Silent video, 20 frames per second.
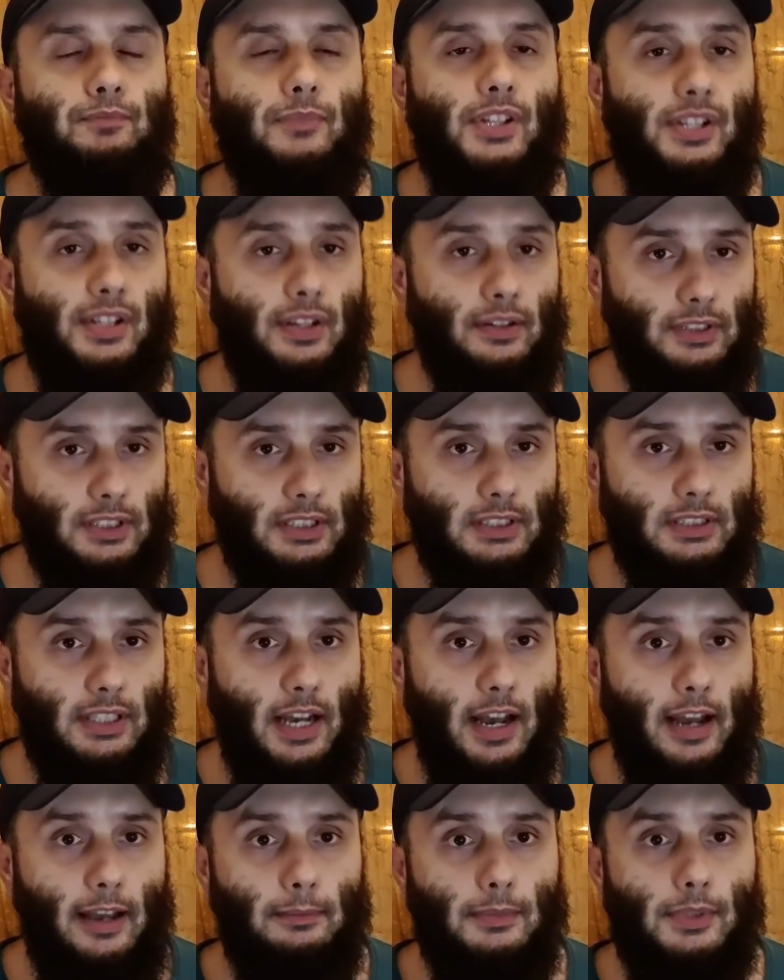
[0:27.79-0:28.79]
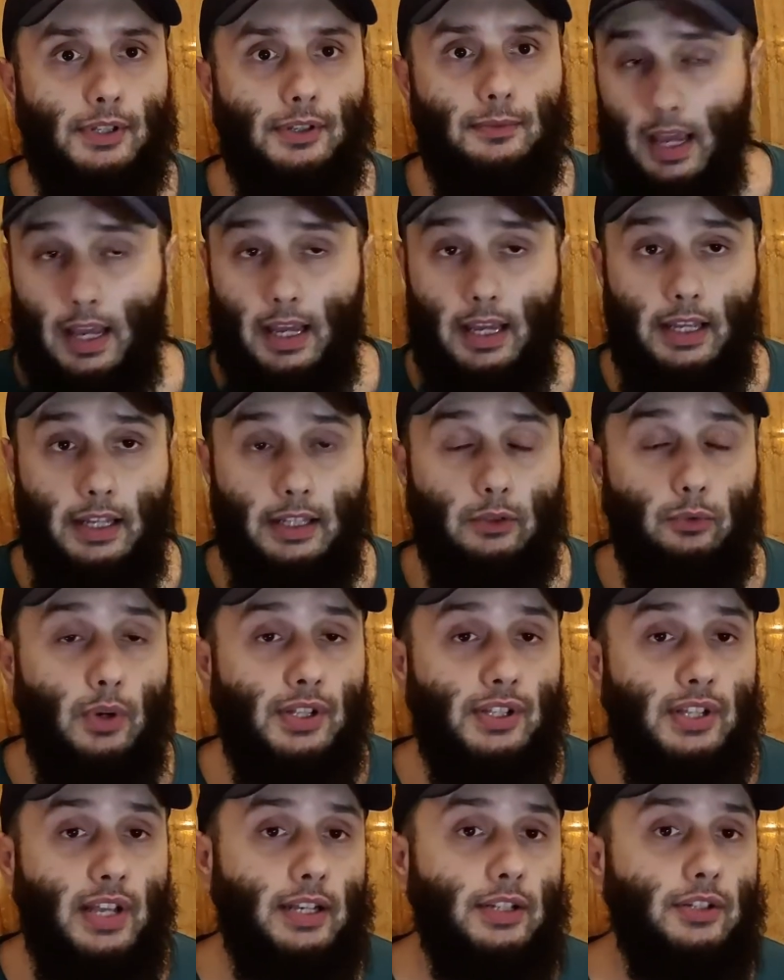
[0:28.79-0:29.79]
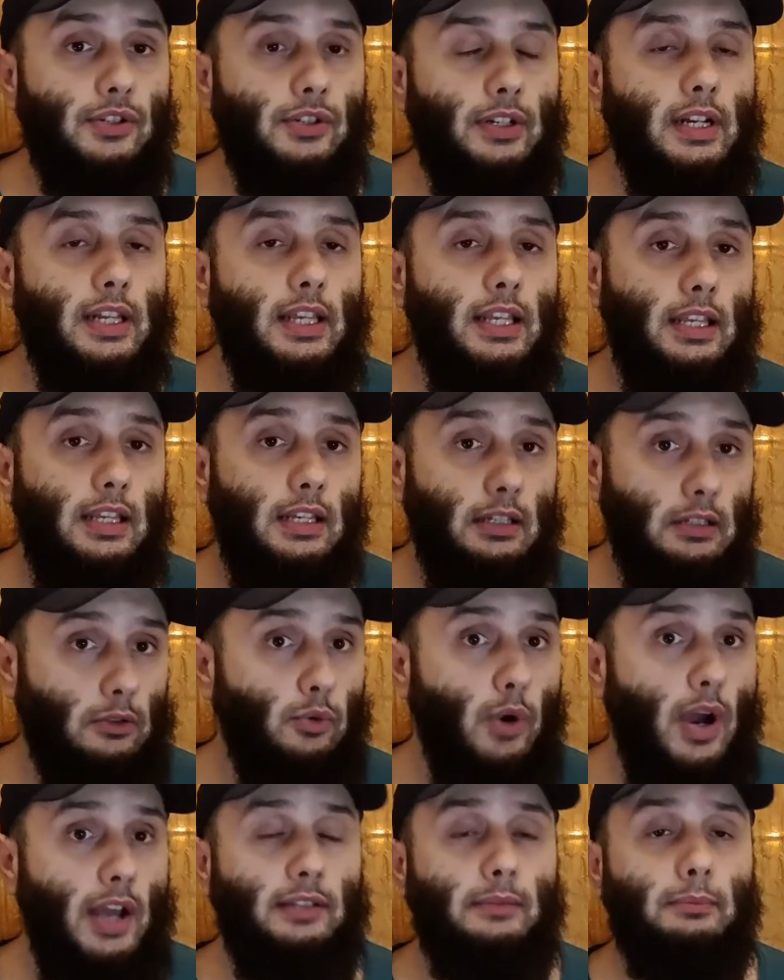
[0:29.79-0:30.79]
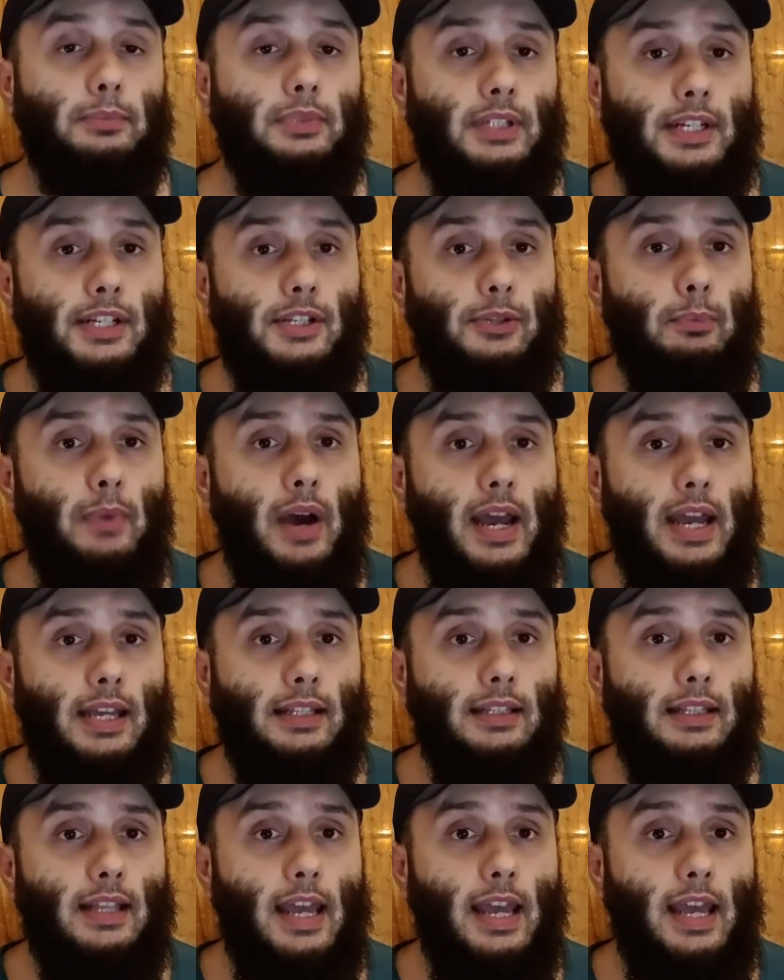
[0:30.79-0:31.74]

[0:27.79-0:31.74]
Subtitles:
several times and was actually quite impressed by it.